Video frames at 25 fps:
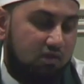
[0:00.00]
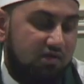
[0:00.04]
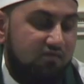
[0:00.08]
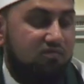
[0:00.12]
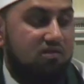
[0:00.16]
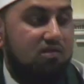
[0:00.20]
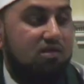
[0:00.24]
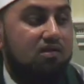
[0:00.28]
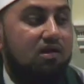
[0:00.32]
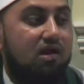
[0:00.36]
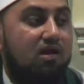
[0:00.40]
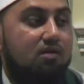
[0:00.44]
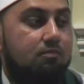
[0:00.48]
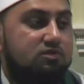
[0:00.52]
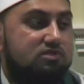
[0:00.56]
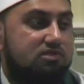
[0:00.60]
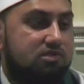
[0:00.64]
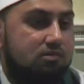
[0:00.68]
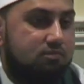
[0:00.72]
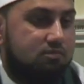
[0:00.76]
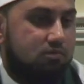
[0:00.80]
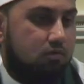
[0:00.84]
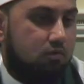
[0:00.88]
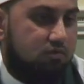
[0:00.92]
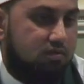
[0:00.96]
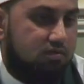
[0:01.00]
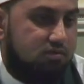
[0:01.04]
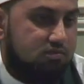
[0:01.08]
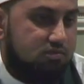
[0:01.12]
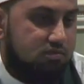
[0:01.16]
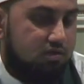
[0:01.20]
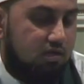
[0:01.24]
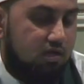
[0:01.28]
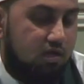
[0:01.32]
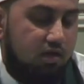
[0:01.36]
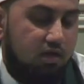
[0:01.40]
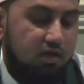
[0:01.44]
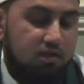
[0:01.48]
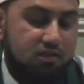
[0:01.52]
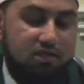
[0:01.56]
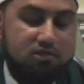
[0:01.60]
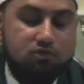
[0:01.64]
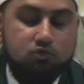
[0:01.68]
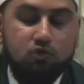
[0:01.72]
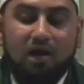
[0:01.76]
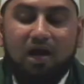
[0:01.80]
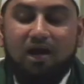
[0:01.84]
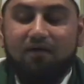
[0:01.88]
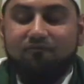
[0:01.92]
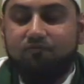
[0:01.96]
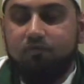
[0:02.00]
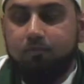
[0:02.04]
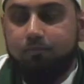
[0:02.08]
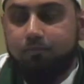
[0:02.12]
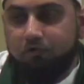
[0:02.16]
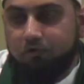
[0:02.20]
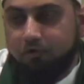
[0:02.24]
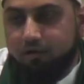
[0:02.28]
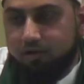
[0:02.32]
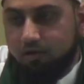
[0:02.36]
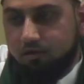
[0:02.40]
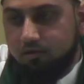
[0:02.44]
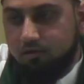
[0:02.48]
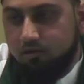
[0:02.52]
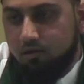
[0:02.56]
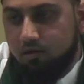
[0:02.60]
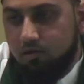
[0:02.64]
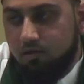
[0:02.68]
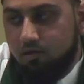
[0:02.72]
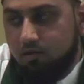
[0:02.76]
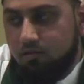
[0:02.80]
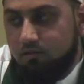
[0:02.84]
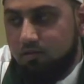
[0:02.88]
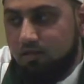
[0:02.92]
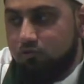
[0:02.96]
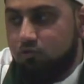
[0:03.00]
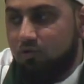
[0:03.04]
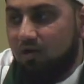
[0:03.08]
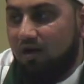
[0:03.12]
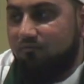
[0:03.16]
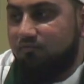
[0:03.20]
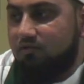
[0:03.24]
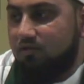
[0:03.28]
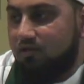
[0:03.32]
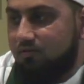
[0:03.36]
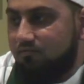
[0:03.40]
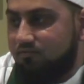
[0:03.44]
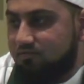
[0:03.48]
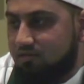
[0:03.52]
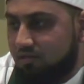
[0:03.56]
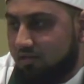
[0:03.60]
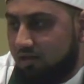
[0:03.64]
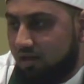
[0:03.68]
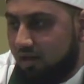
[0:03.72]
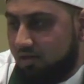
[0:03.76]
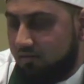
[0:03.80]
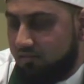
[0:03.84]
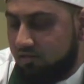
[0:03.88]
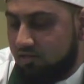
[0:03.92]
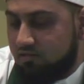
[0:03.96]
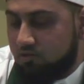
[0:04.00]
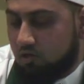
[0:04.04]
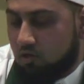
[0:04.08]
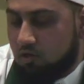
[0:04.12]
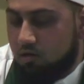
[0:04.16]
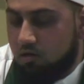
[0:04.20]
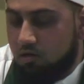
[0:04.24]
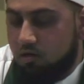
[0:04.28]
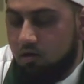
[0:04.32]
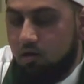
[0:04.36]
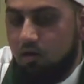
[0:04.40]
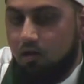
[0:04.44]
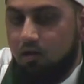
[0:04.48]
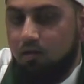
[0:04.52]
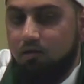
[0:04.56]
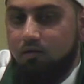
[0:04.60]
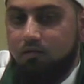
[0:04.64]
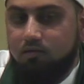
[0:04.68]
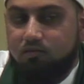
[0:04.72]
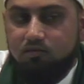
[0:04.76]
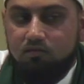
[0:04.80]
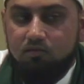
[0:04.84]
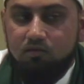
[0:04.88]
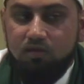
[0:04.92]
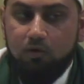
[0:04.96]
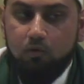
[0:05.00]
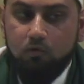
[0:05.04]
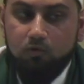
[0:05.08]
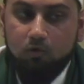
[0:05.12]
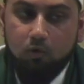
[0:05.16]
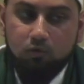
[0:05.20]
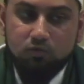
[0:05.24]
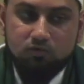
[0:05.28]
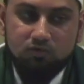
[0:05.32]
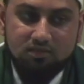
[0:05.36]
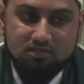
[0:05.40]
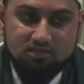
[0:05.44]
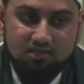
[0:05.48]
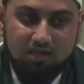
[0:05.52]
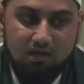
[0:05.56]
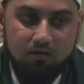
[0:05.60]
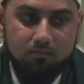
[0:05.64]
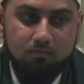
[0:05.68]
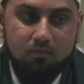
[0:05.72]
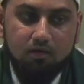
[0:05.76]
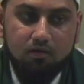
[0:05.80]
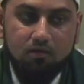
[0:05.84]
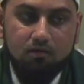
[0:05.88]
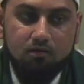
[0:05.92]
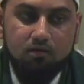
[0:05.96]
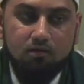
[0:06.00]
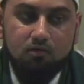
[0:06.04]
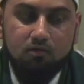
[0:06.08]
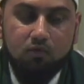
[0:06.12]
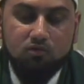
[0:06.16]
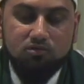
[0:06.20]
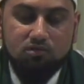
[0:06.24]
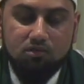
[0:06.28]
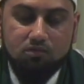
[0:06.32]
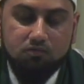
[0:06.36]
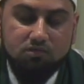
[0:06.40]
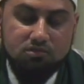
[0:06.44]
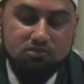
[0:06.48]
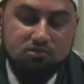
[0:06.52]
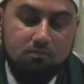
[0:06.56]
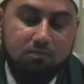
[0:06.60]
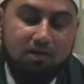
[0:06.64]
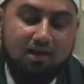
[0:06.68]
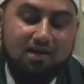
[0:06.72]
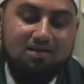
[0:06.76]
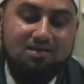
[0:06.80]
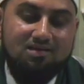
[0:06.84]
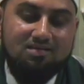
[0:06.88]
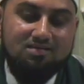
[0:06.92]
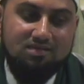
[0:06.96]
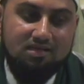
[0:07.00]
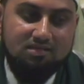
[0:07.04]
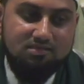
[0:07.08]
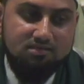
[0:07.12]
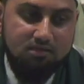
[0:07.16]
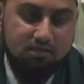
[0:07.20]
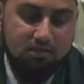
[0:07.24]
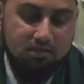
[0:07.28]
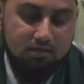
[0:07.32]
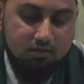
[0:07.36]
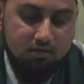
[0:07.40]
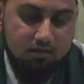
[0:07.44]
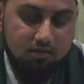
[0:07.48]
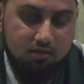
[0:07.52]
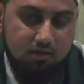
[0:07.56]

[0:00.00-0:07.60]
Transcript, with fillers: Even the non-Muslims know this, that you have to pray, that you have to give zakat. These are known to Islam and known to the religion by necessity.